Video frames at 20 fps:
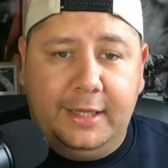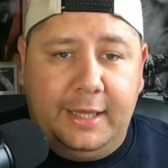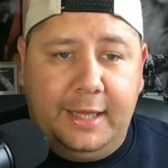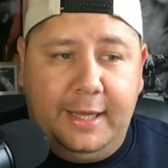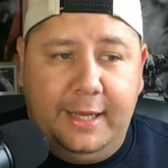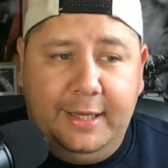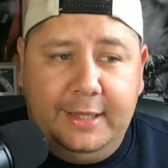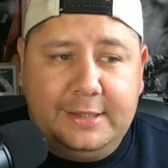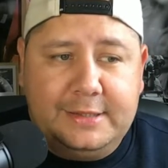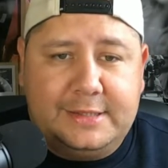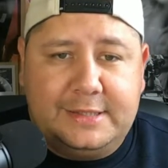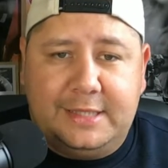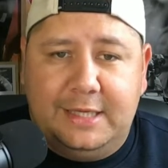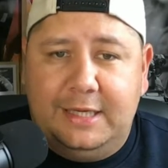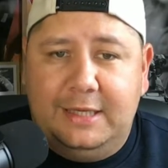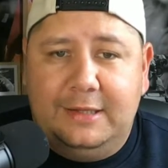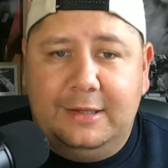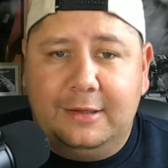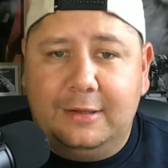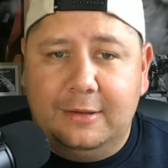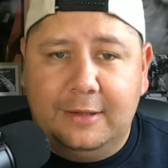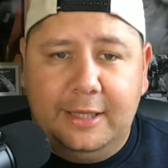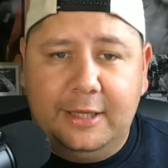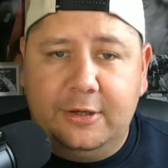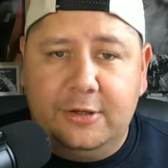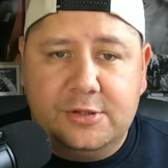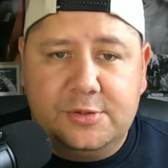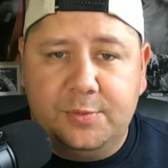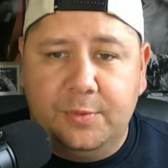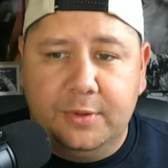can't say that the
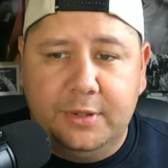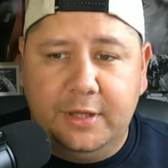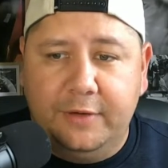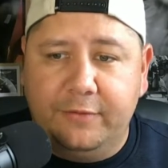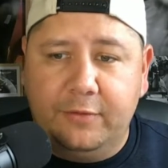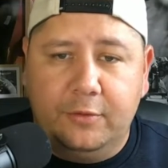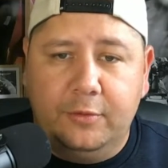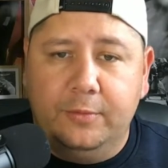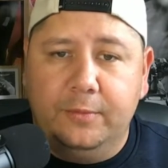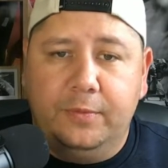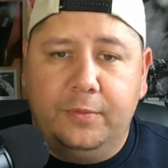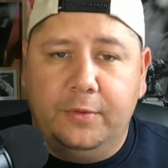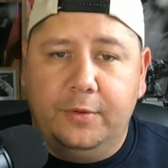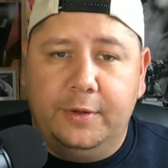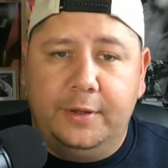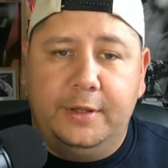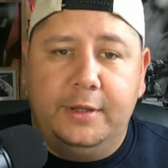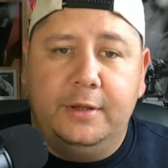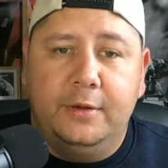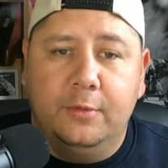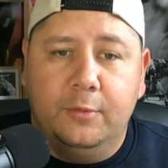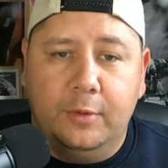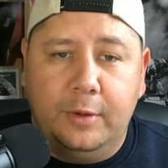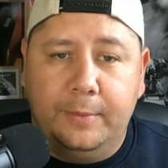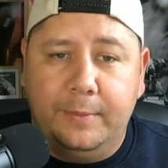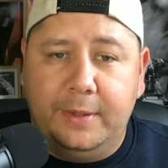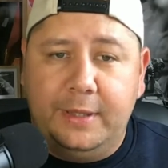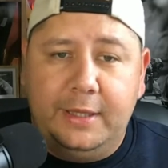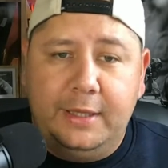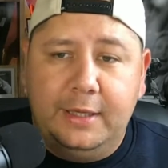Lakers will never employ
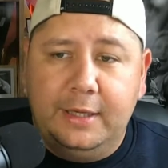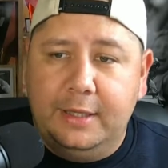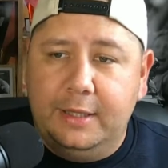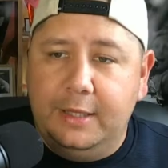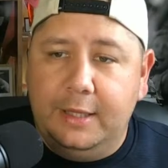Wemby.